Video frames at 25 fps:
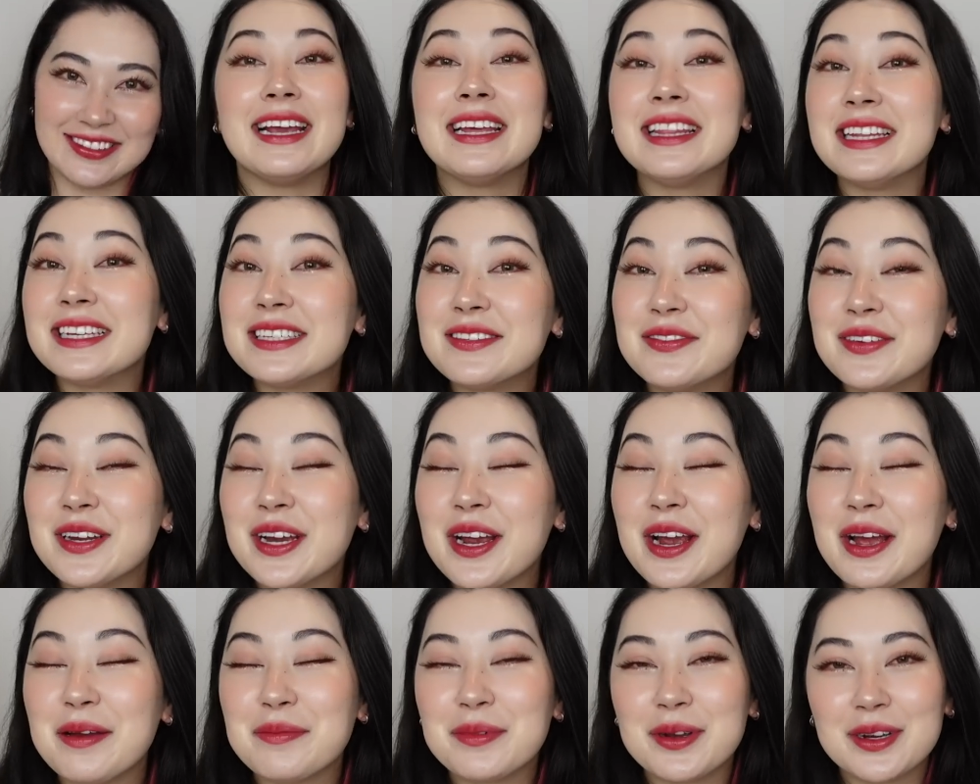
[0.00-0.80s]
In this
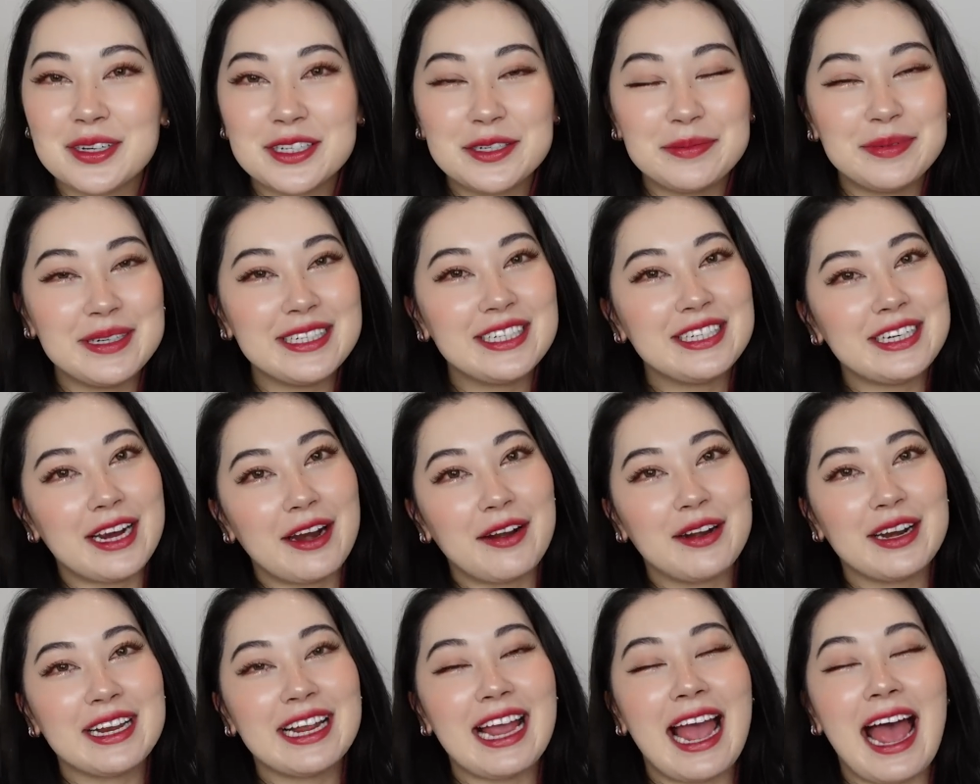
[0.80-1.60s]
video, I'm going to be
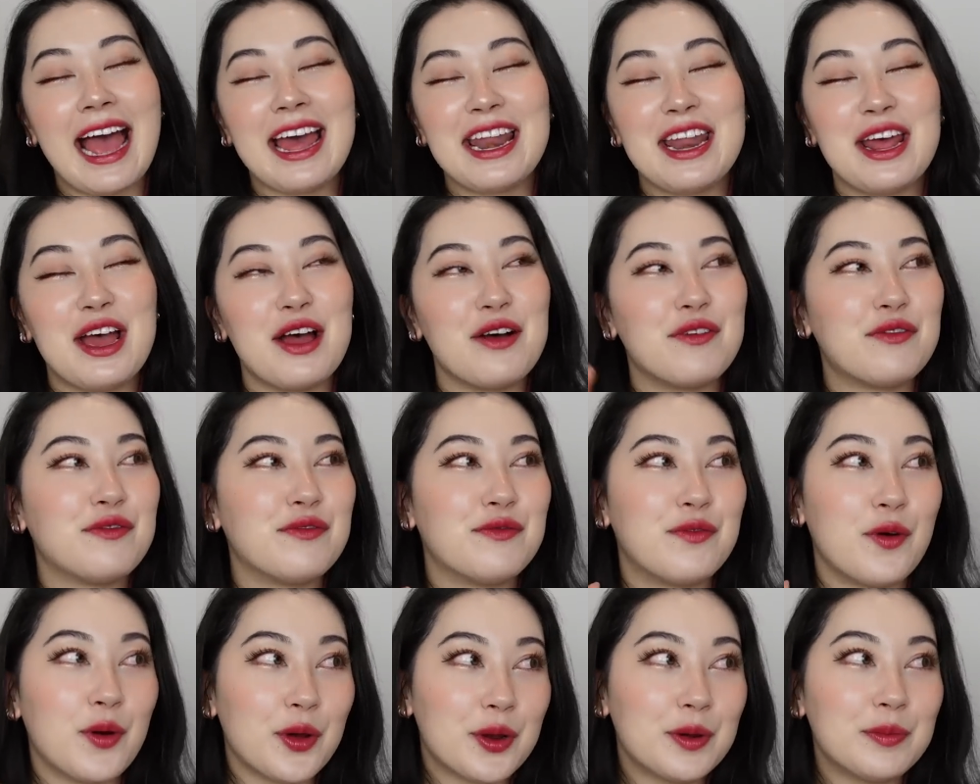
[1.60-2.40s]
sharing an
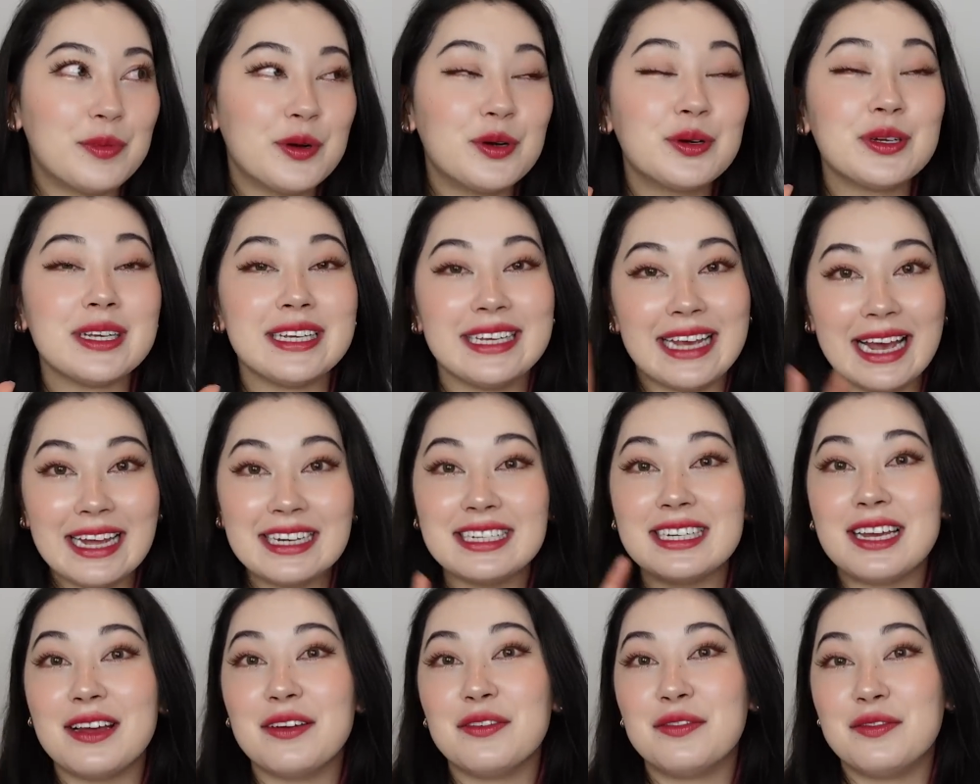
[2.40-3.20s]
affordable
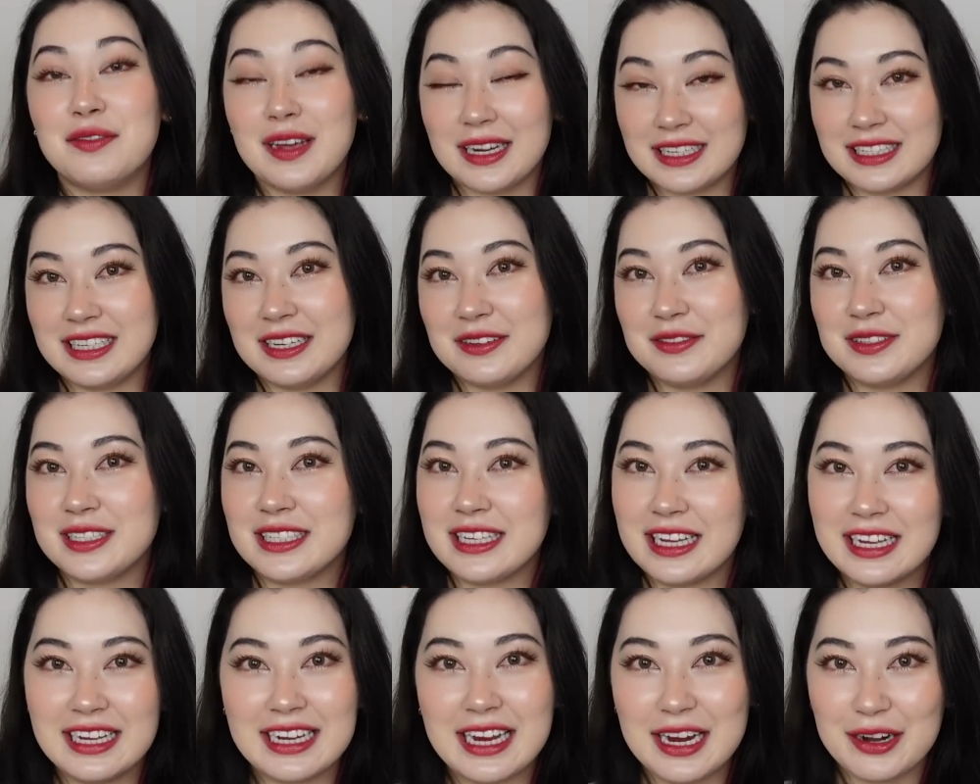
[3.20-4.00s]
yet effective
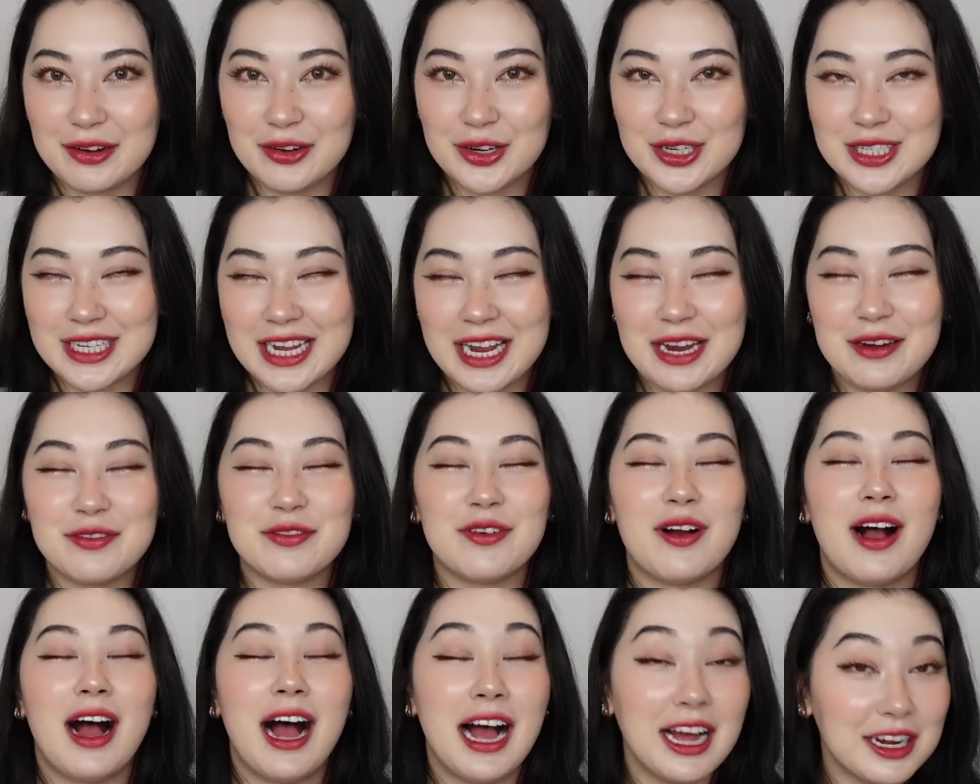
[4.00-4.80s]
skincare routine
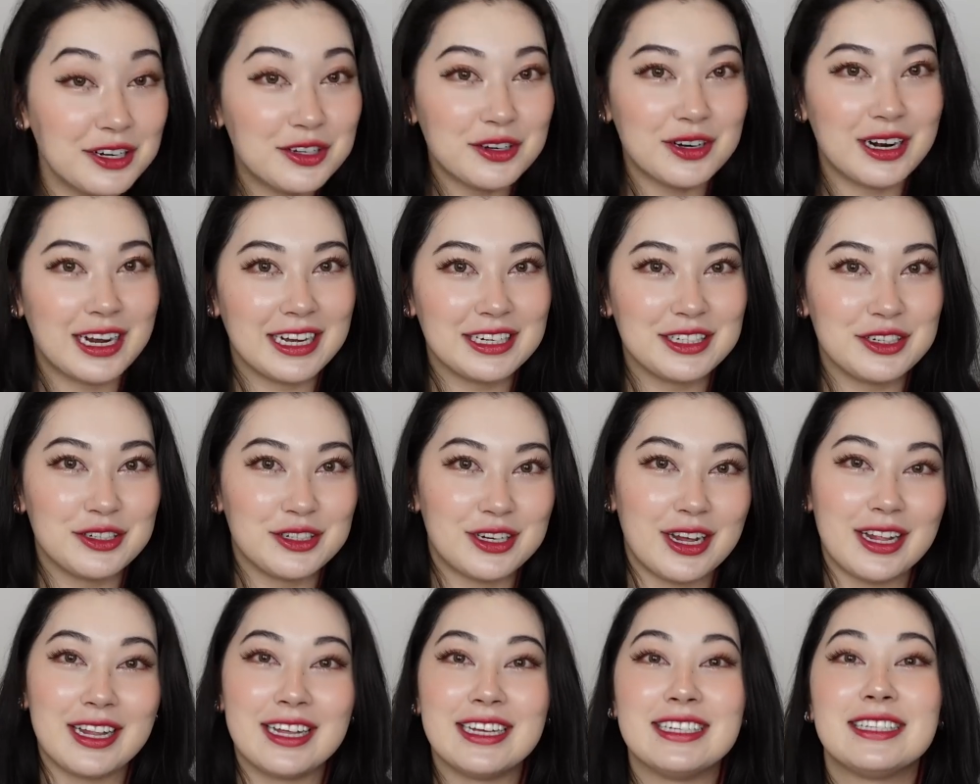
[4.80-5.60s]
for under
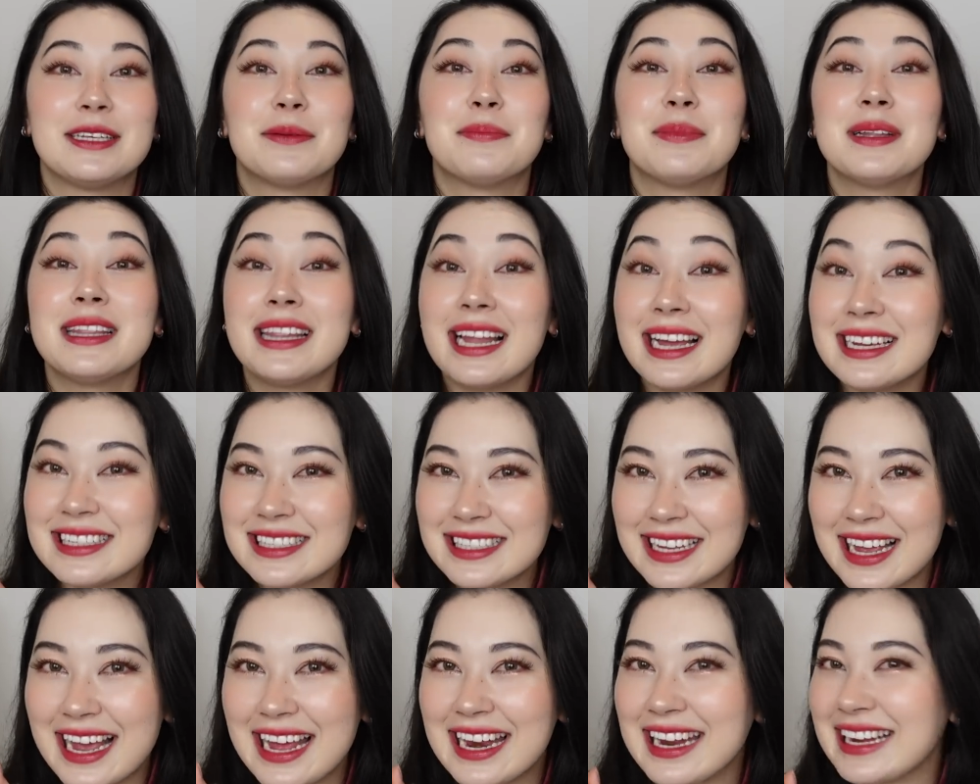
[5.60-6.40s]
$100
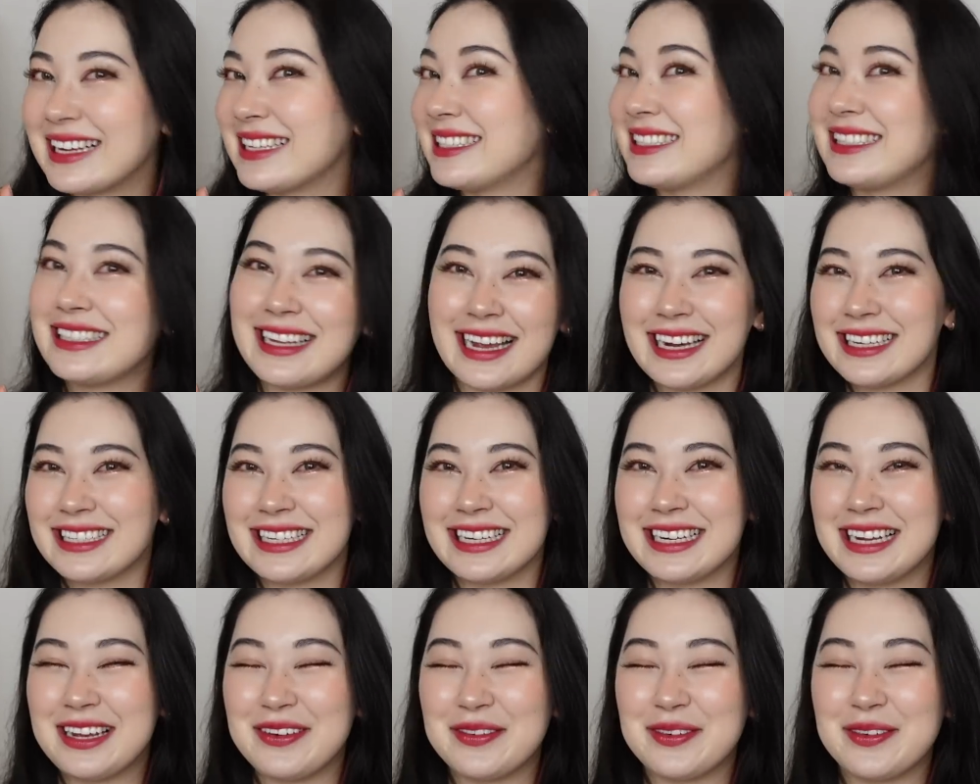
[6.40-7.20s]
plus an
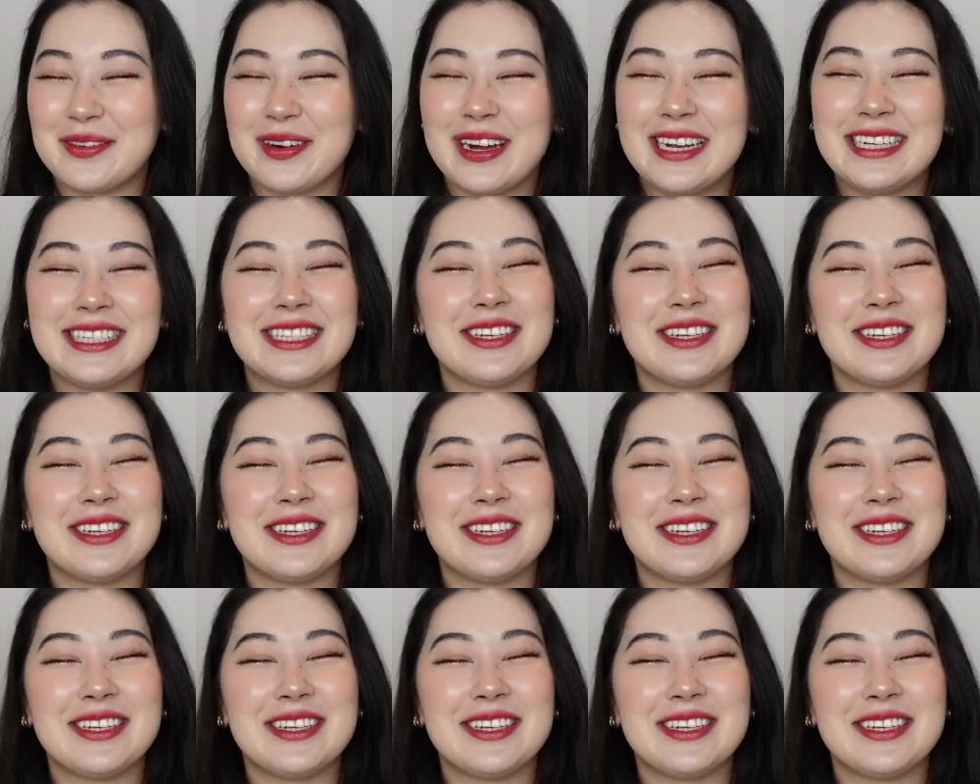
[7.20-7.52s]
exciting giveaway.